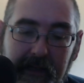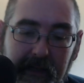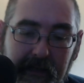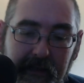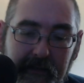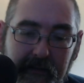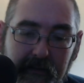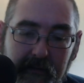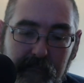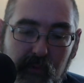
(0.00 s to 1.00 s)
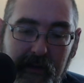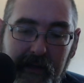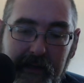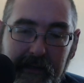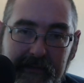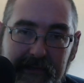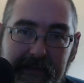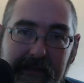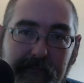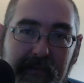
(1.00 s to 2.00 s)
And the more I
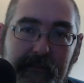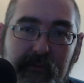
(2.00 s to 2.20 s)
see that people are